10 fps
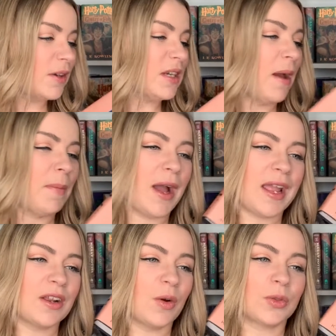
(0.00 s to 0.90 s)
it, I
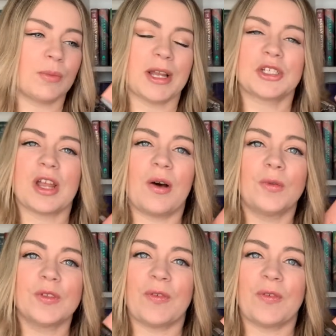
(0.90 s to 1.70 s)
might go through my shelves,